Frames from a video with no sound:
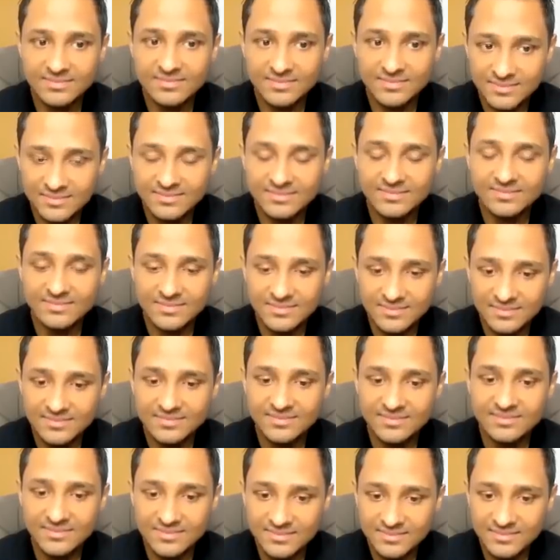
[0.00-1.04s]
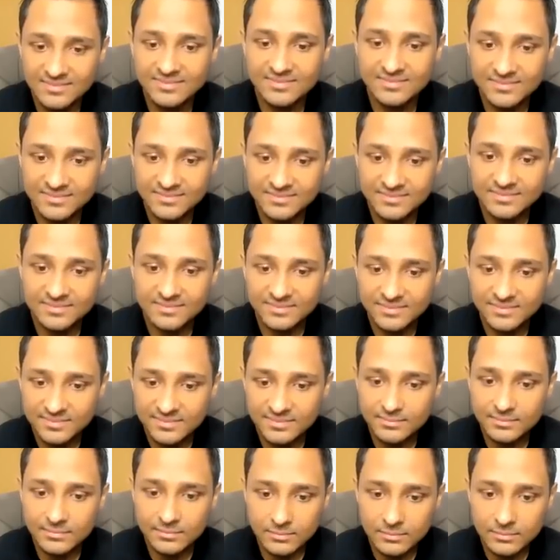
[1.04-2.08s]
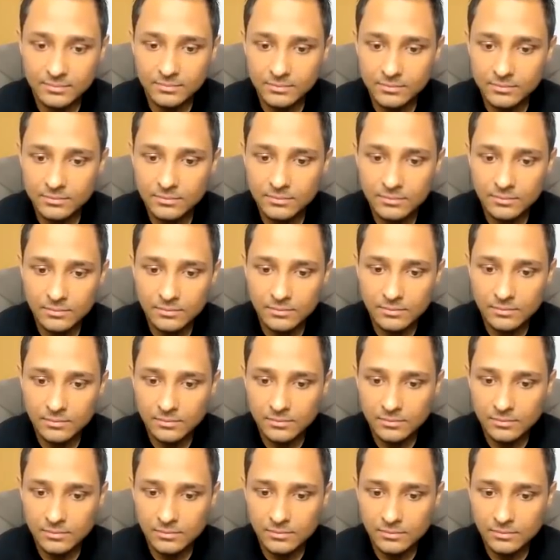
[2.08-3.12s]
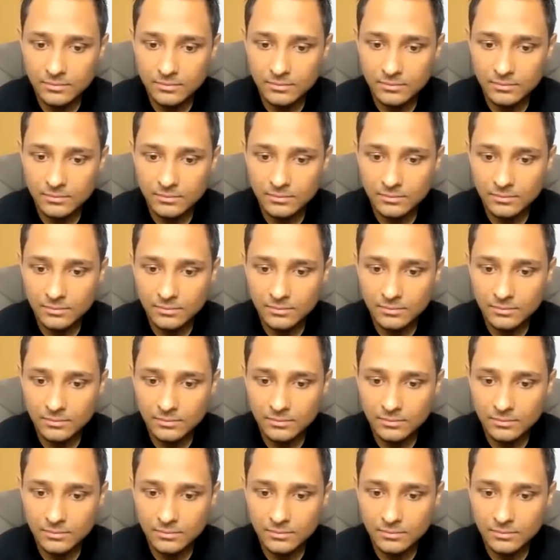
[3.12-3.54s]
No words are spoken by the person on screen.